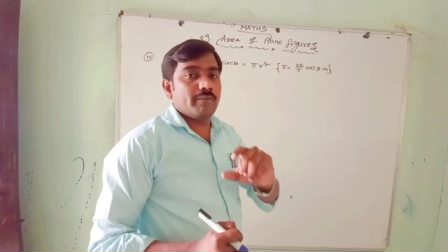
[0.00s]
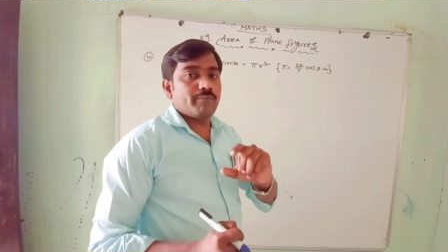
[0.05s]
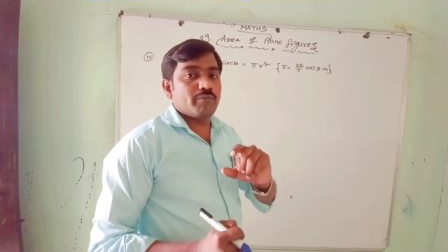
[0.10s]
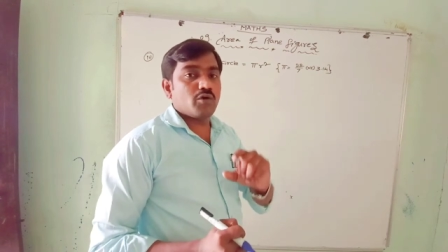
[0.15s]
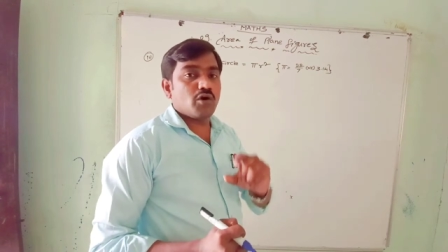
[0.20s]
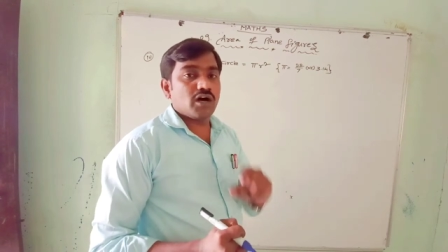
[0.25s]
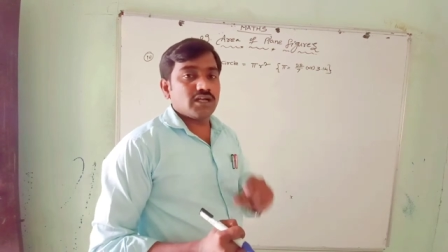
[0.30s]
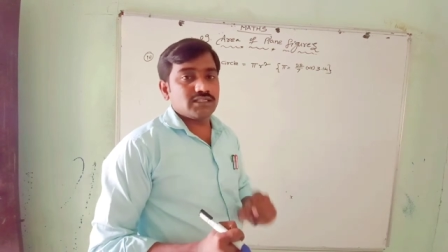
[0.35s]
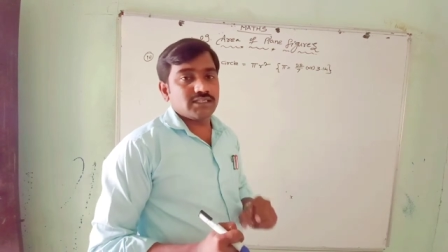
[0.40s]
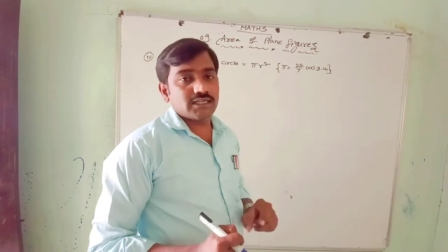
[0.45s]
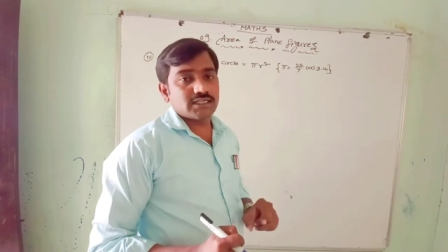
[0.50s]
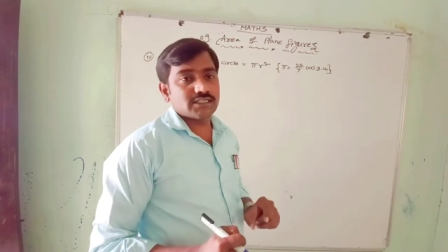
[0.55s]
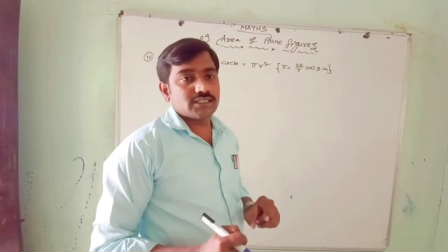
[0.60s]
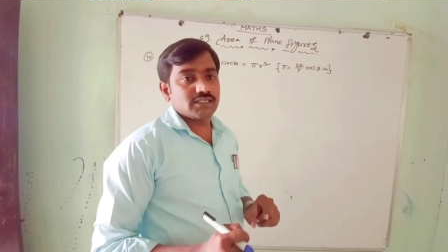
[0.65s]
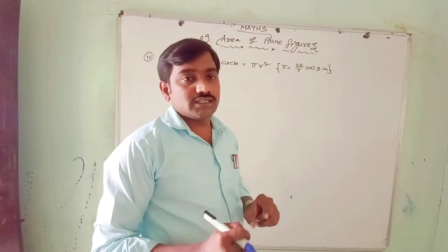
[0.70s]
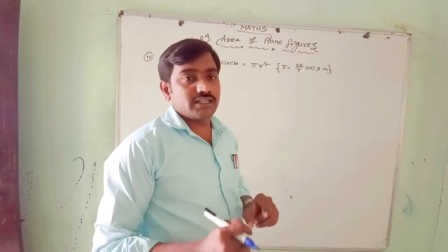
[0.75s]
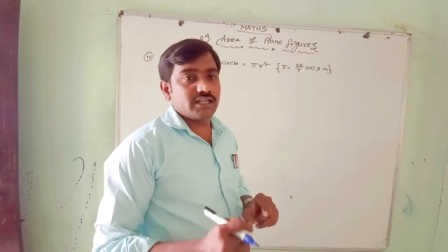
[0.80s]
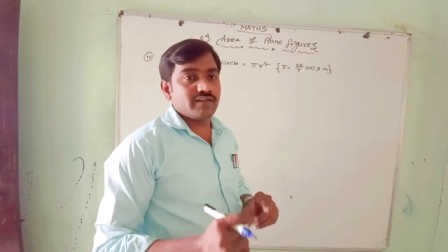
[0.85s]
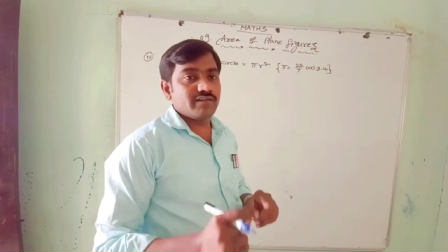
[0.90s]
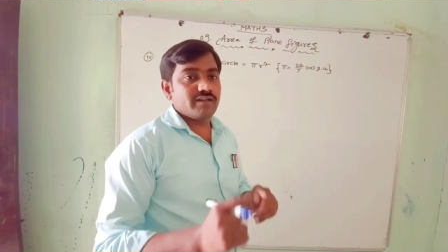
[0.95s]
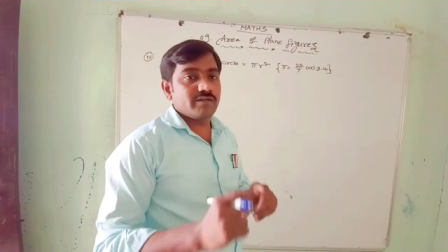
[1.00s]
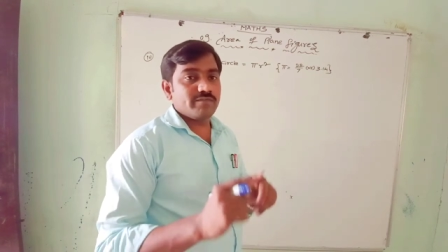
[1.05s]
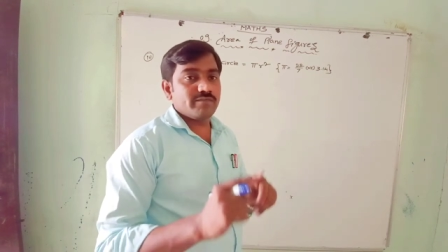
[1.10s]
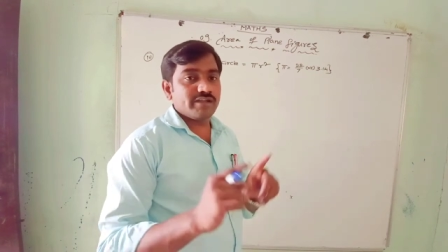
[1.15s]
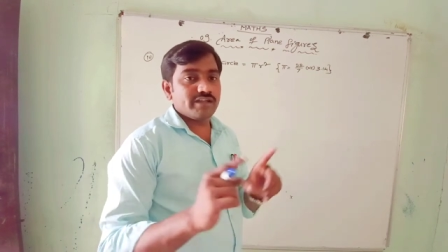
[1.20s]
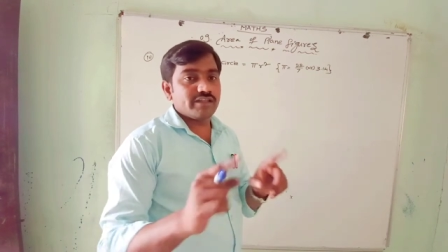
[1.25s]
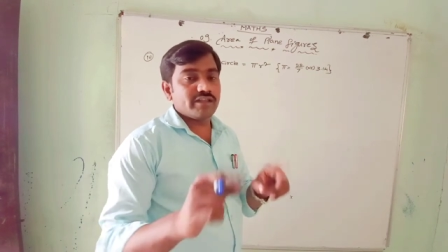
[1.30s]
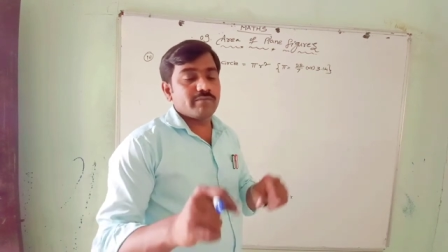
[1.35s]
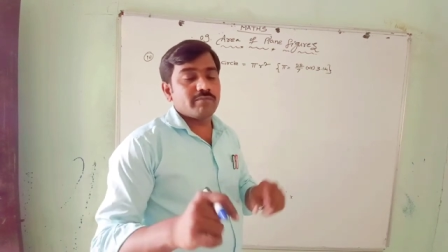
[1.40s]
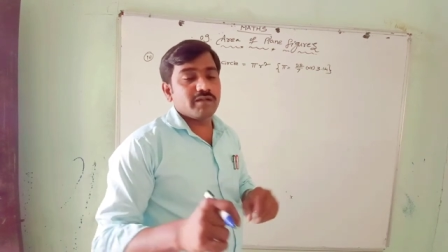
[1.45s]
projects, there will
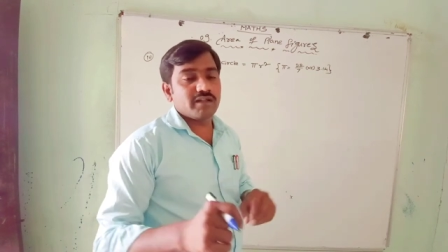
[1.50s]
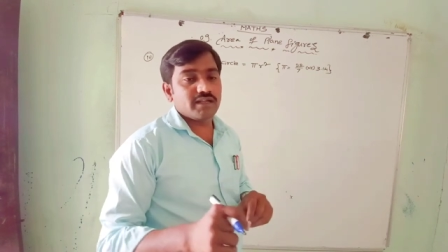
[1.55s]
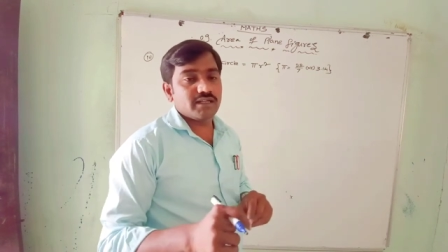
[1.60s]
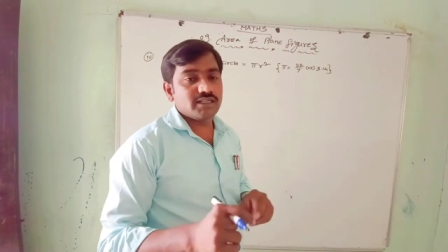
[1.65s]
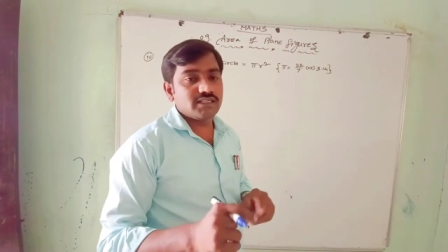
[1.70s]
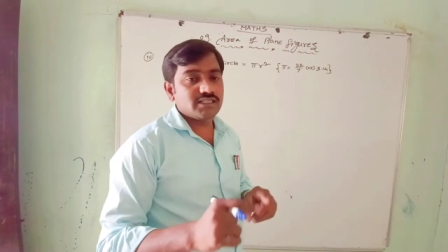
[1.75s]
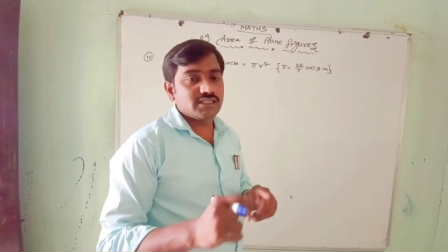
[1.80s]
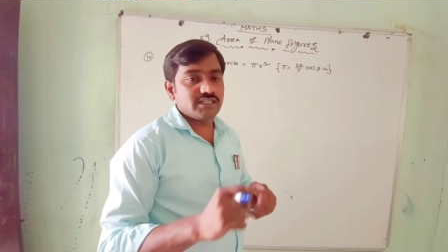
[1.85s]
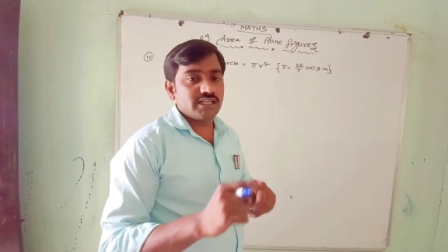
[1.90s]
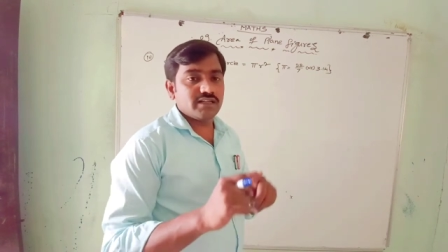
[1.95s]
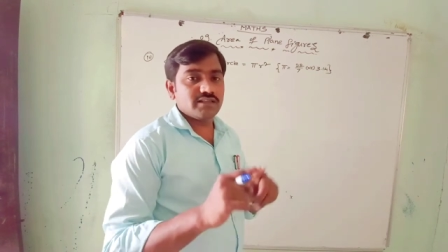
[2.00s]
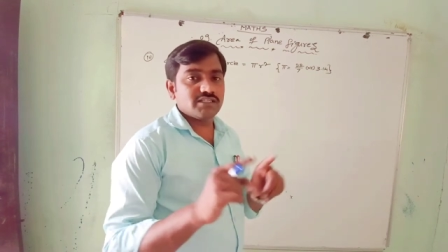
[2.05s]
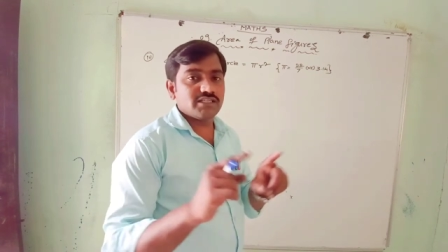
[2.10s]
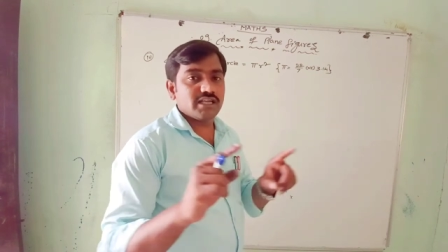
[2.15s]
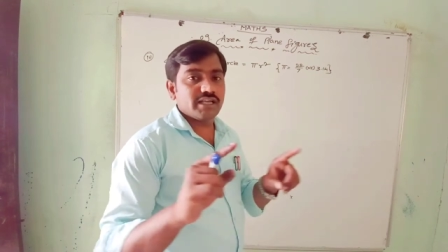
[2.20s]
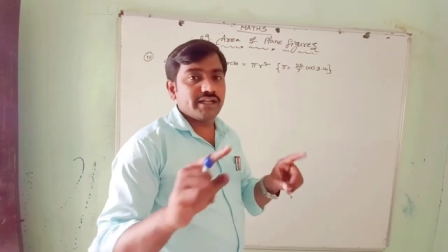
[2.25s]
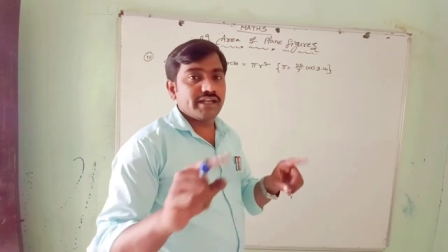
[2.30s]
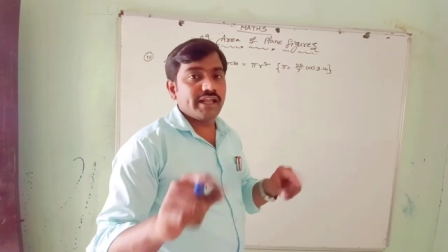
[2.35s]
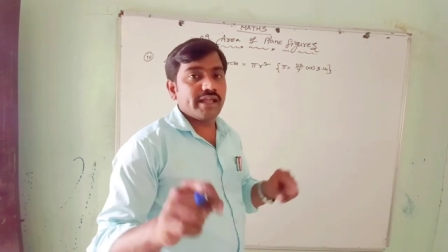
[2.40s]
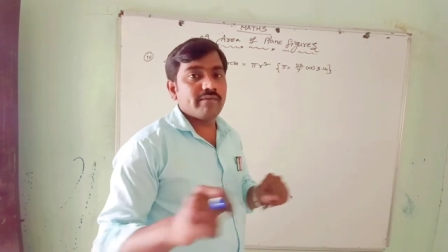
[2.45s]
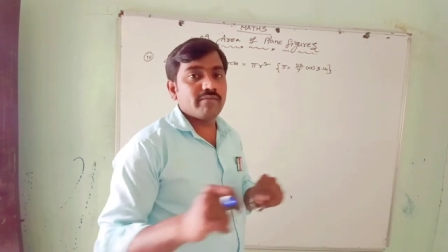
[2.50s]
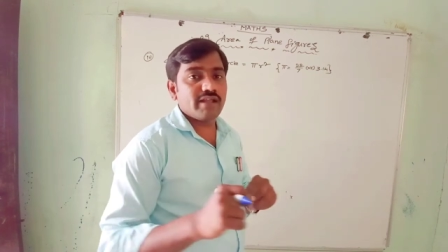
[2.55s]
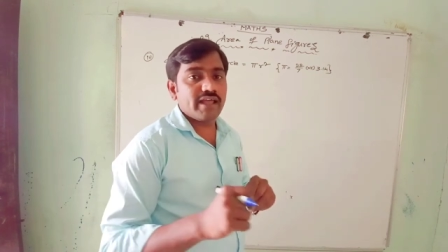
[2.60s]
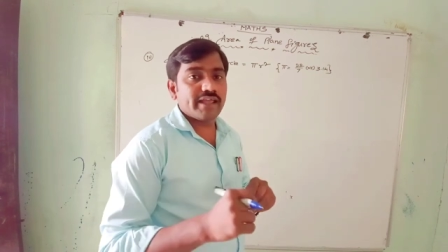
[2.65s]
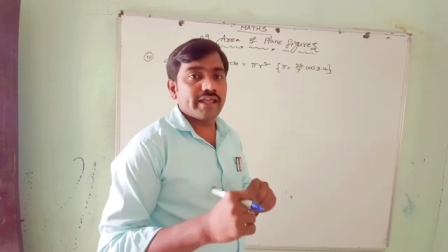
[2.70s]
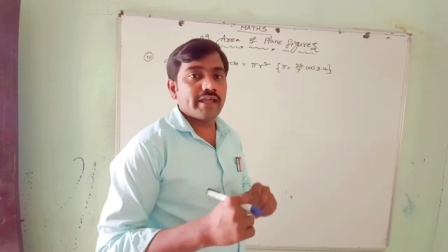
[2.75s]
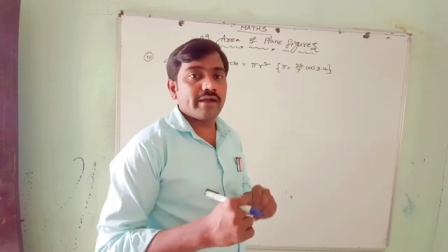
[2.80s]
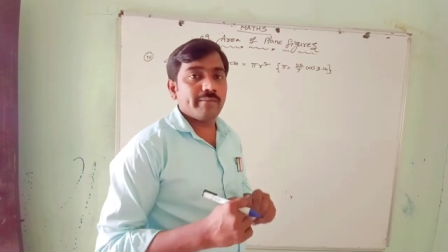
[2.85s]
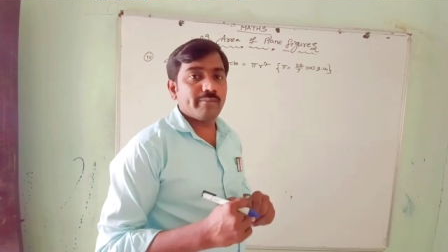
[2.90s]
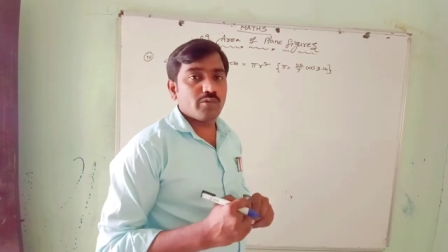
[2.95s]
be in the playlist, there is a name
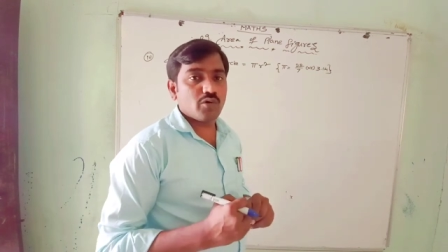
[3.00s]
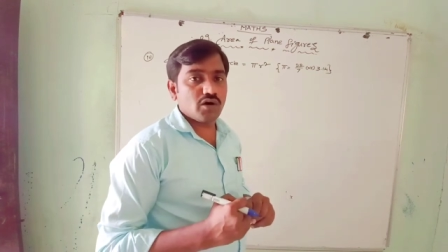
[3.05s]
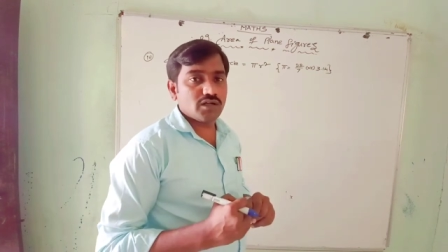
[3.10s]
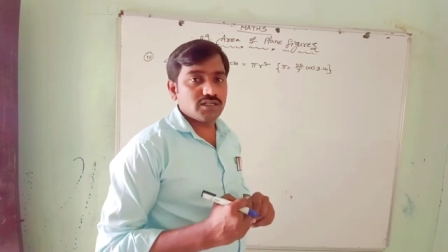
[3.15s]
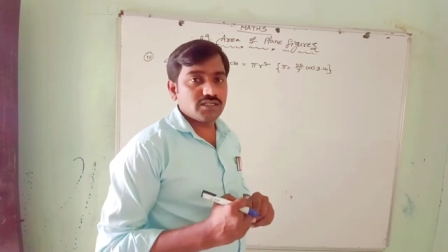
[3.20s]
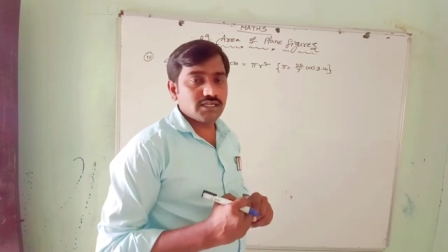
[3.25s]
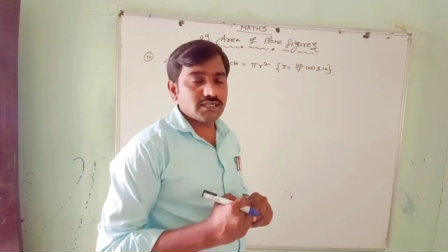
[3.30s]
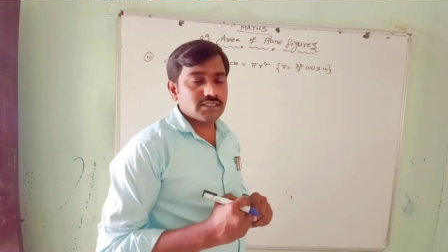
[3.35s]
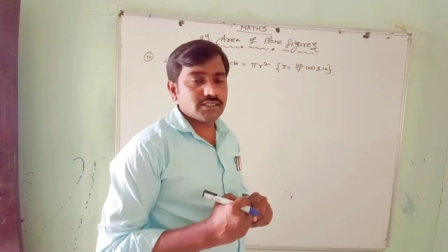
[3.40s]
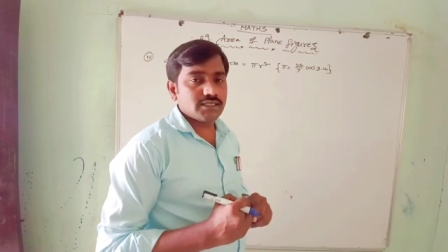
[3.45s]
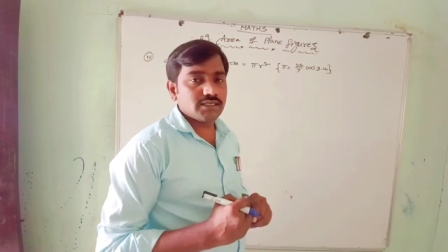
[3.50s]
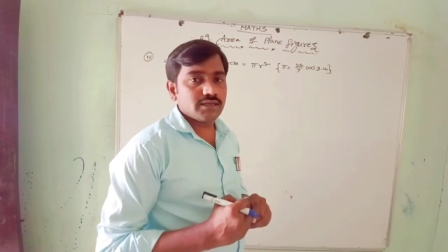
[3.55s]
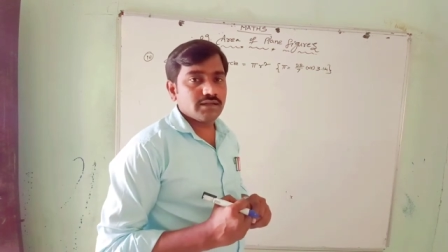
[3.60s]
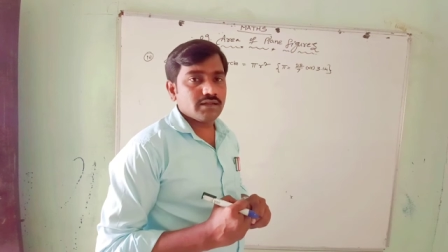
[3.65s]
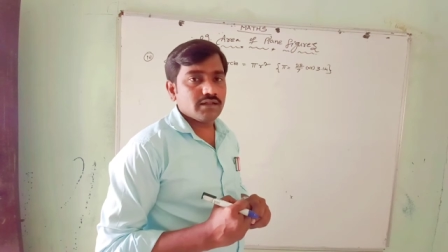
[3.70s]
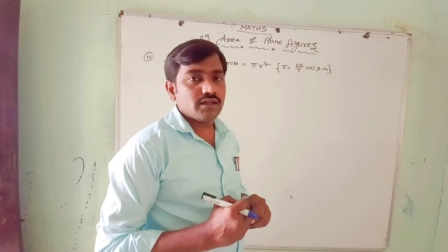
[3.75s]
like a projects.